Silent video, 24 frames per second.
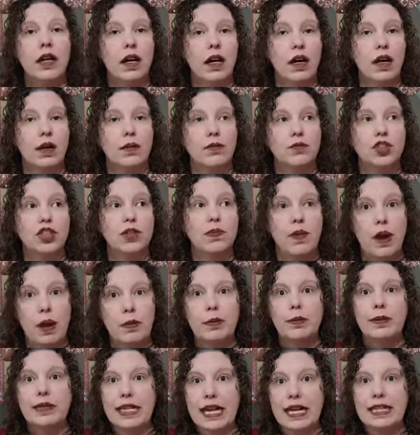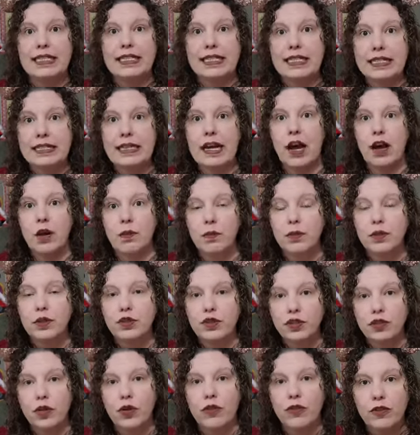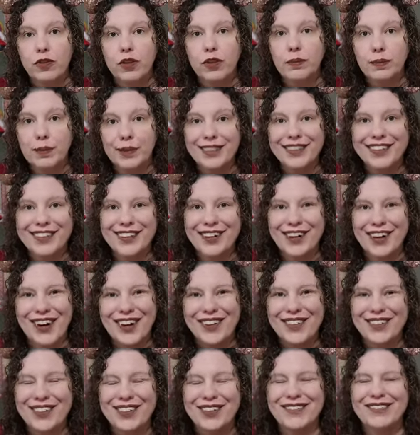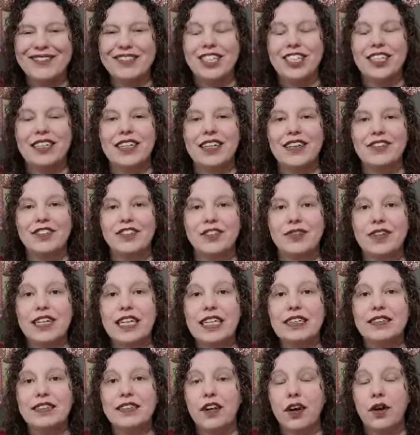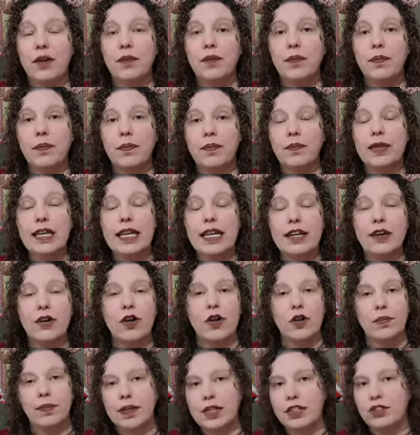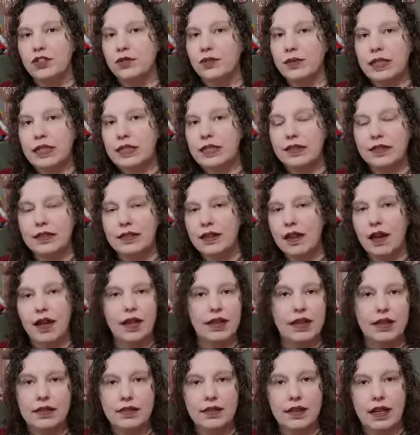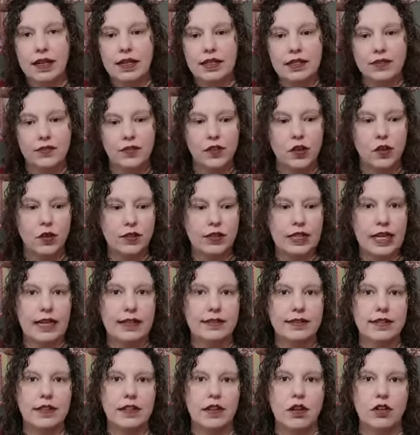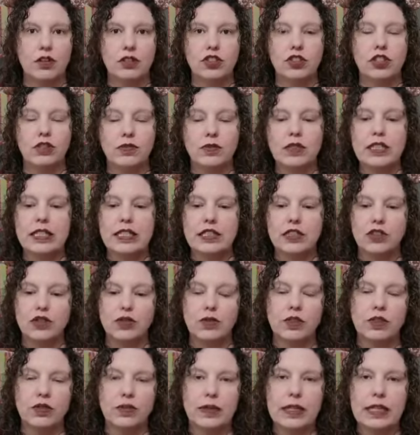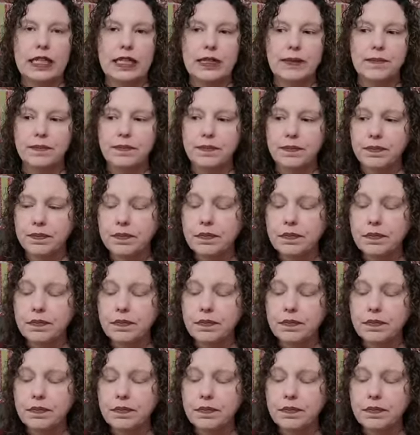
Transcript: um, she probably has an entire bookstore full of books in her room. She loves to read, so getting her to pleasure read is not, not a difficult task at all. She really enjoys reading.